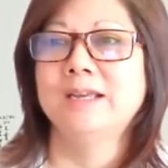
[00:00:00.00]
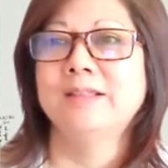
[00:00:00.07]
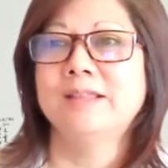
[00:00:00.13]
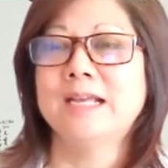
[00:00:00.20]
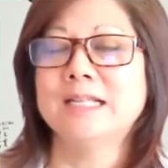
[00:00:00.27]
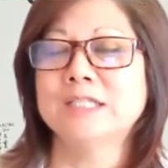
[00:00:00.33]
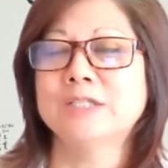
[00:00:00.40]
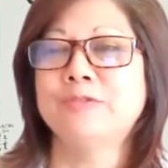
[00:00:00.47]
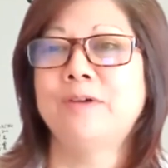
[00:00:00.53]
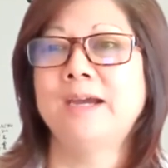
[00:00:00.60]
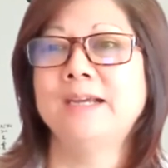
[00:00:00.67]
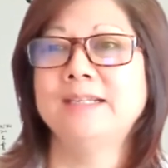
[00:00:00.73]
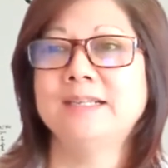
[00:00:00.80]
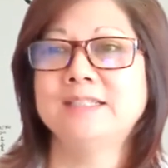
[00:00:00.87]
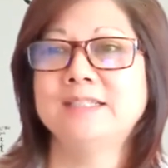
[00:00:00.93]
that's
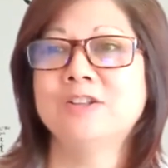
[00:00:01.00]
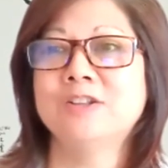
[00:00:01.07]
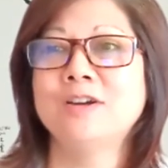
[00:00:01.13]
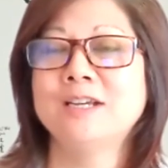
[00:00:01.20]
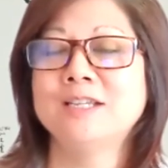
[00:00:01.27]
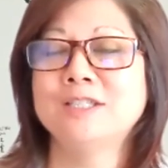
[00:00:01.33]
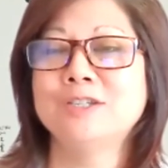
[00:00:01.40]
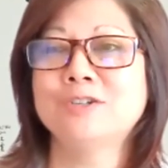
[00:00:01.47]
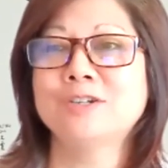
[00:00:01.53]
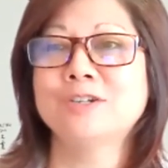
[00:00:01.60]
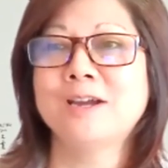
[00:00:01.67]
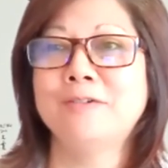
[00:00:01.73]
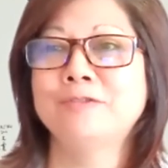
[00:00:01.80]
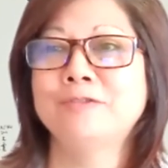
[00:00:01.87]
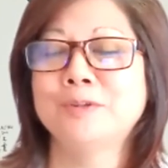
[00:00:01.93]
fine as long as you're
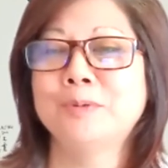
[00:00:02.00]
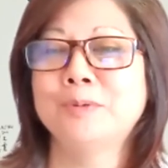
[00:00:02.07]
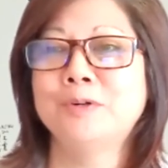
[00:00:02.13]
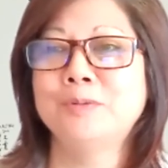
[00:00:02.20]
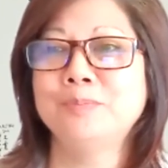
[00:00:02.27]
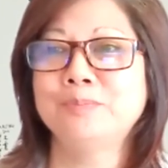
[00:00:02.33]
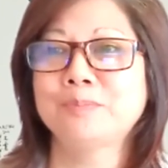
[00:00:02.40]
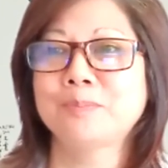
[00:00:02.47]
comfortable.